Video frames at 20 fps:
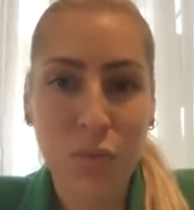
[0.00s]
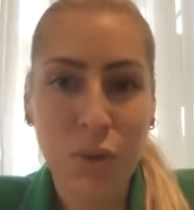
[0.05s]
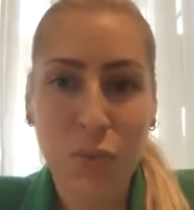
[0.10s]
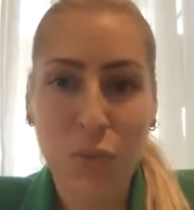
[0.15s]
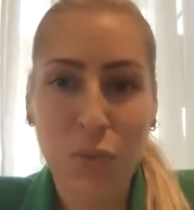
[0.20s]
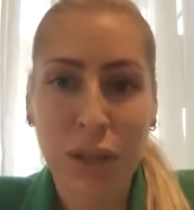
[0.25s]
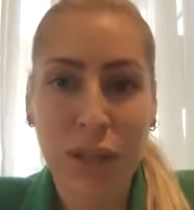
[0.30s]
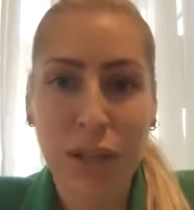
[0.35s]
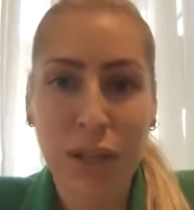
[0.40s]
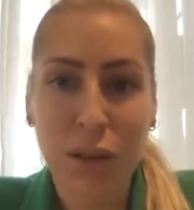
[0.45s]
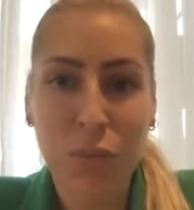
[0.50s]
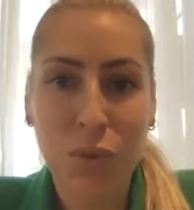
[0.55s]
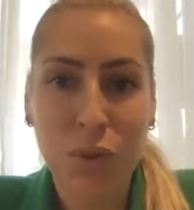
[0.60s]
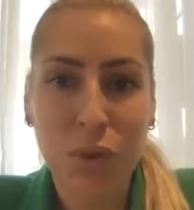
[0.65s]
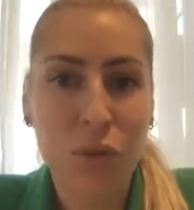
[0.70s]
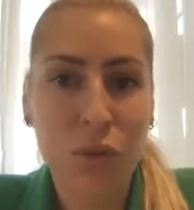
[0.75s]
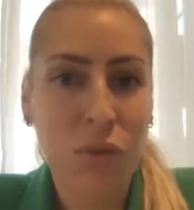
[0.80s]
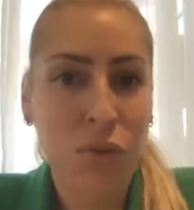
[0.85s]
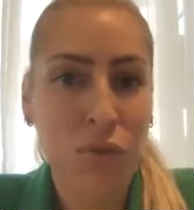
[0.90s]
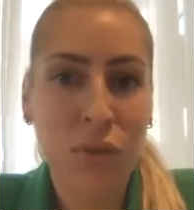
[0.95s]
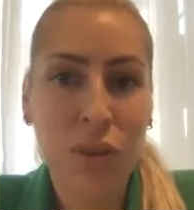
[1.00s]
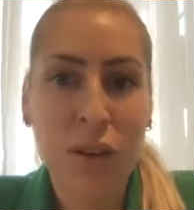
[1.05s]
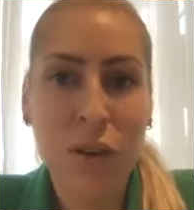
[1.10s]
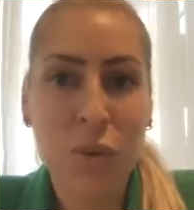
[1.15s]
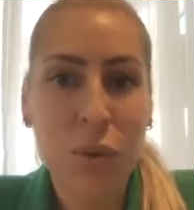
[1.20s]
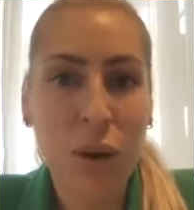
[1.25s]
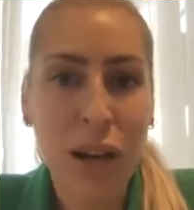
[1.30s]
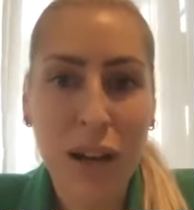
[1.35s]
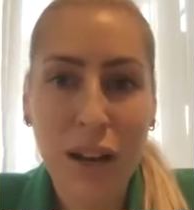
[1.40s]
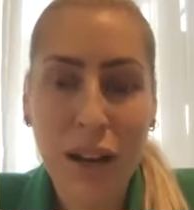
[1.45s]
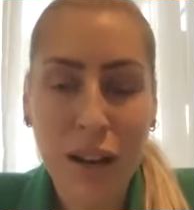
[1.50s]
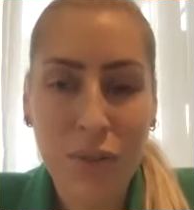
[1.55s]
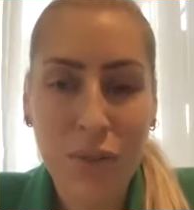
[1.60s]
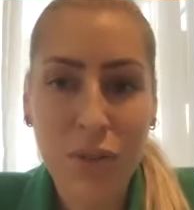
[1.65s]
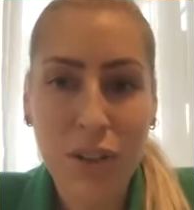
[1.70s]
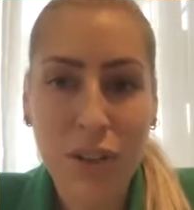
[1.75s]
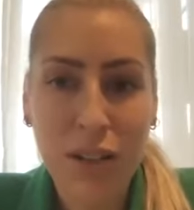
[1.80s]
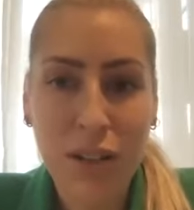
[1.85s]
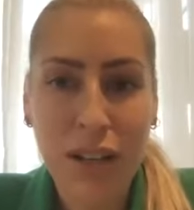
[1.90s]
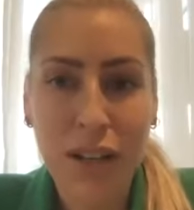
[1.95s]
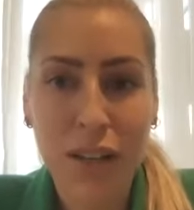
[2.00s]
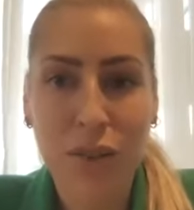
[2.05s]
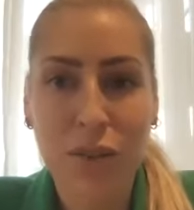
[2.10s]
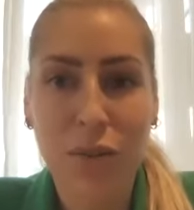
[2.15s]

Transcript: We wake up, we don't feel well every day.